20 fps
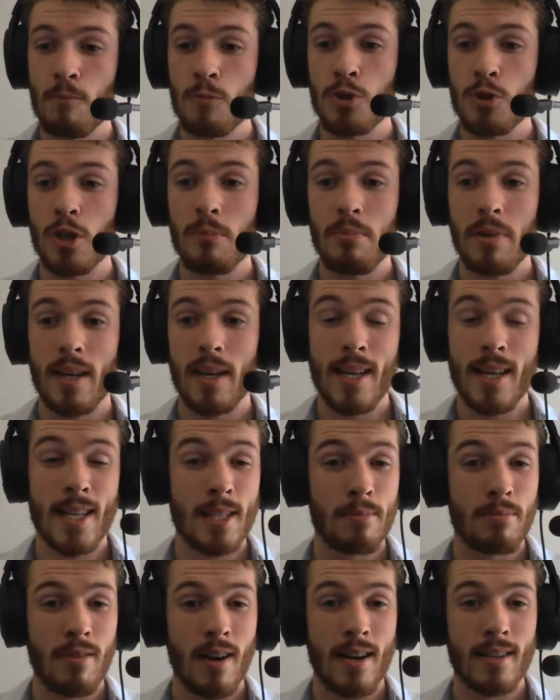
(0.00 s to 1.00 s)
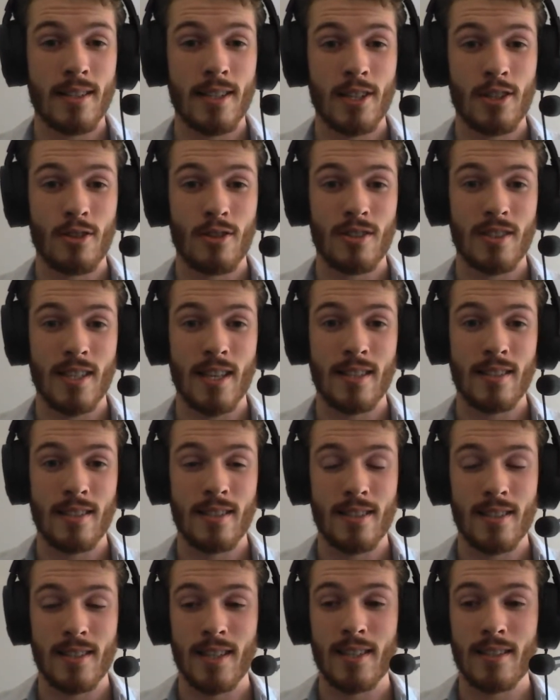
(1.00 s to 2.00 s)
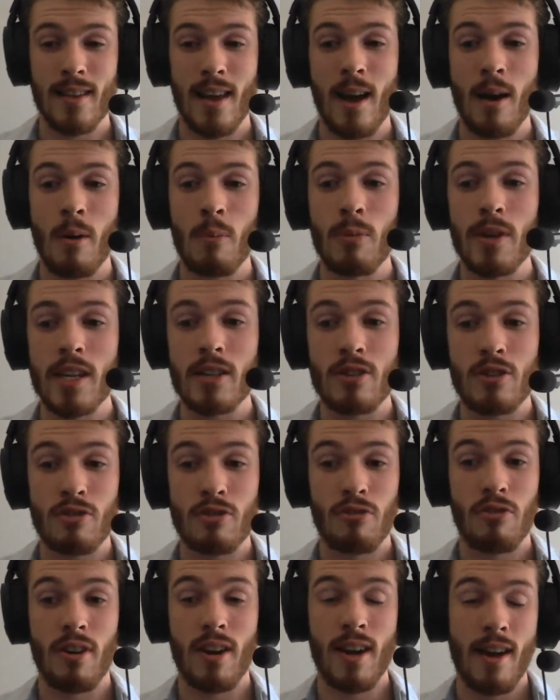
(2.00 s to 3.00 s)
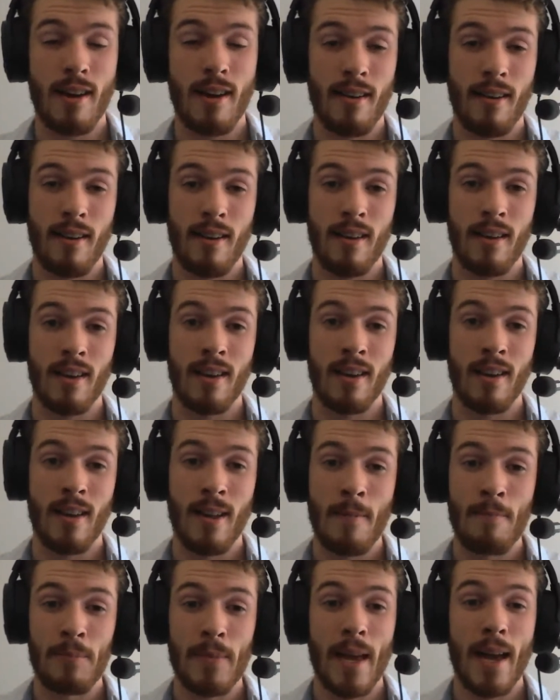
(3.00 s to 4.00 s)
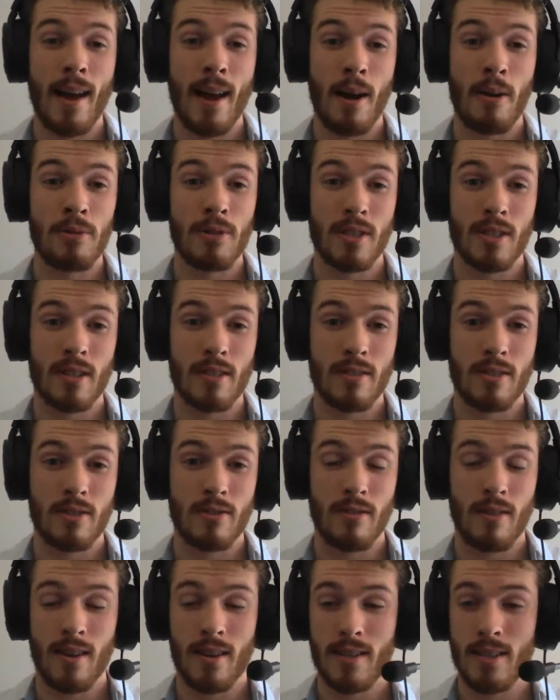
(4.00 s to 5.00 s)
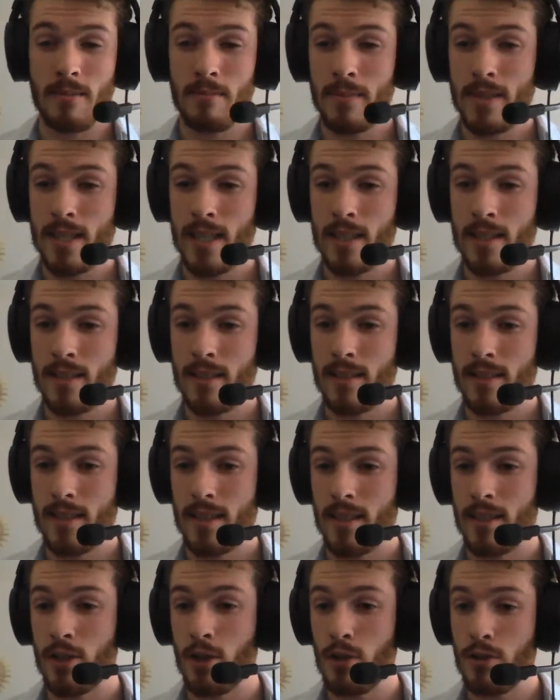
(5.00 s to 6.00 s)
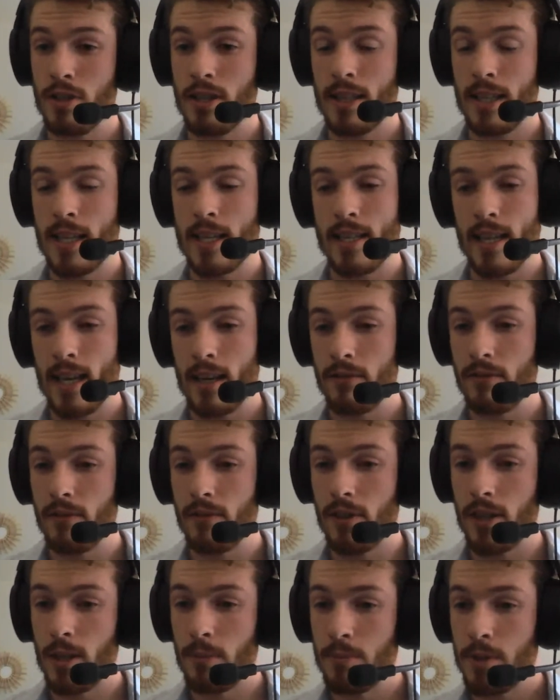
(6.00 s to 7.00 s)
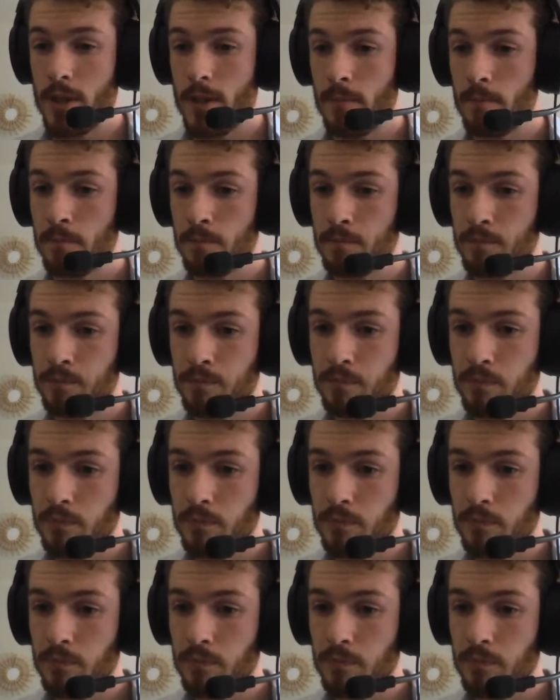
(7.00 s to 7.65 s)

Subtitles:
So please practice your sentences and we can try and learn how to construct some sentences using these adverbs.